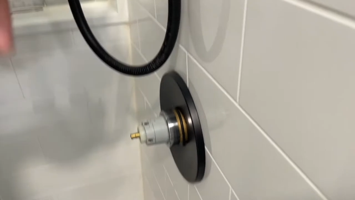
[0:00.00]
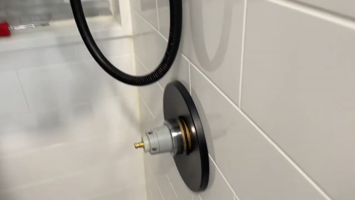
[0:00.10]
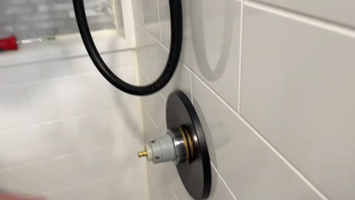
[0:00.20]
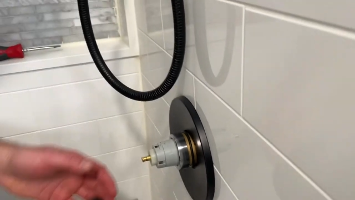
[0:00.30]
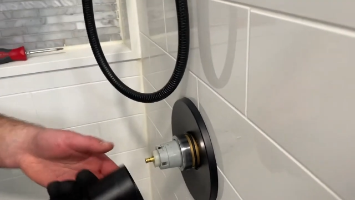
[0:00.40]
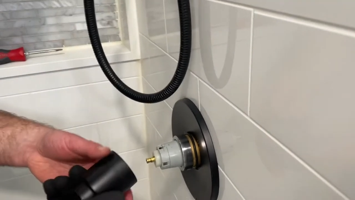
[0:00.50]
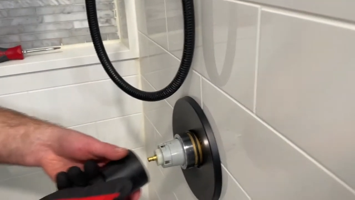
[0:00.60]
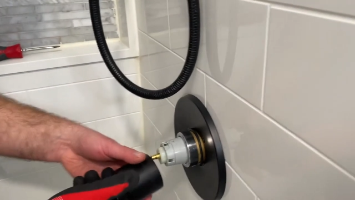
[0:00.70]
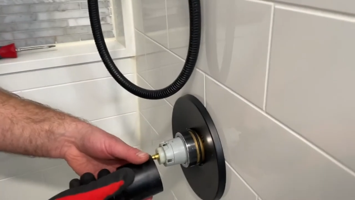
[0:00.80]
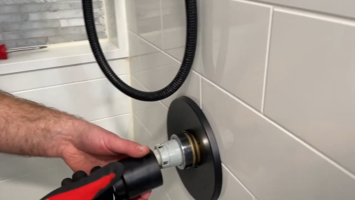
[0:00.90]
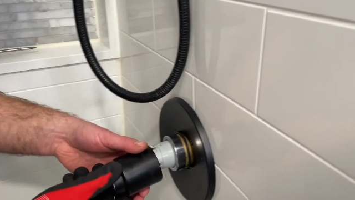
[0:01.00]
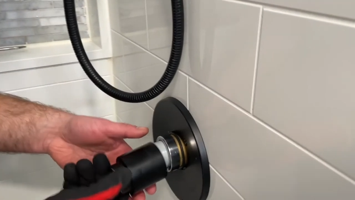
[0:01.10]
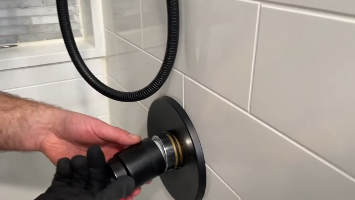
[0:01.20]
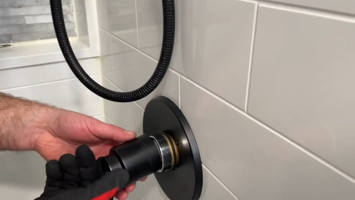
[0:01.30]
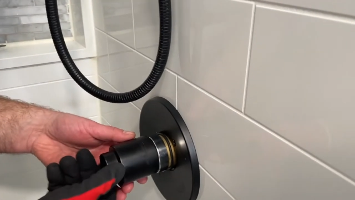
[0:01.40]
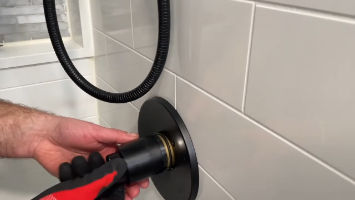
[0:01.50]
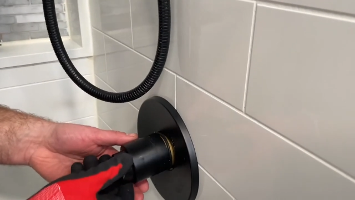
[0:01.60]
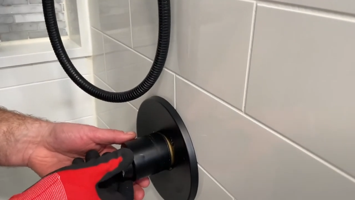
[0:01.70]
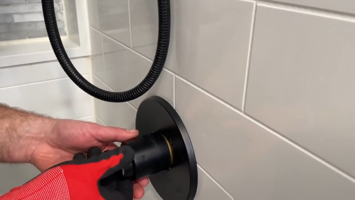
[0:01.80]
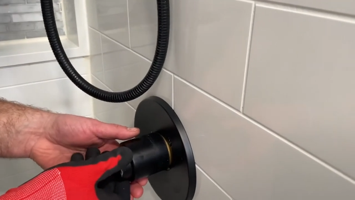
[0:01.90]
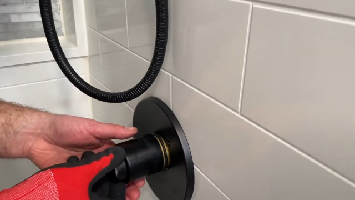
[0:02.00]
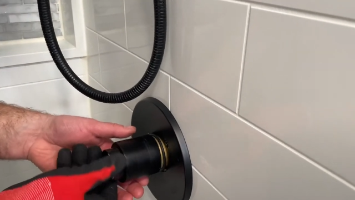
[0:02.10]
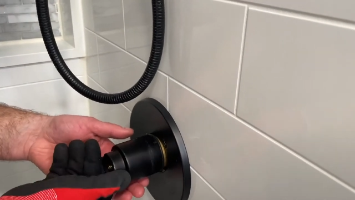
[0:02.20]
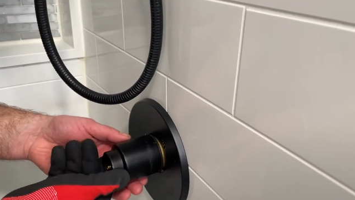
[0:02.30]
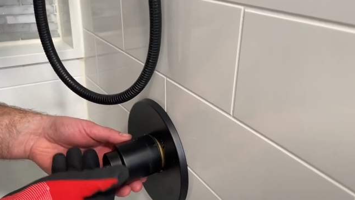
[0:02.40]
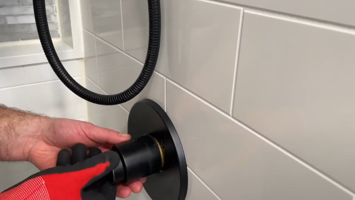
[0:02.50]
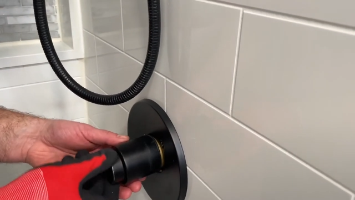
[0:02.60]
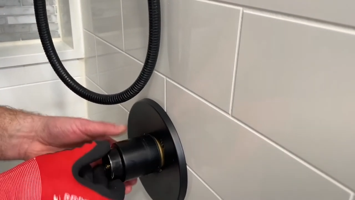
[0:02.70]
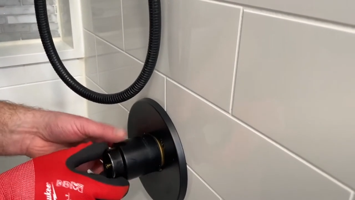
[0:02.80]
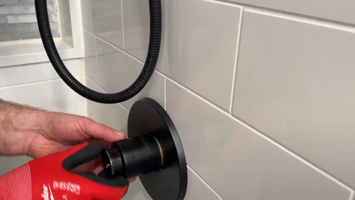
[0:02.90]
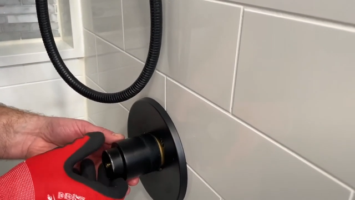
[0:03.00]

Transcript: Nobody's mouth can be seen.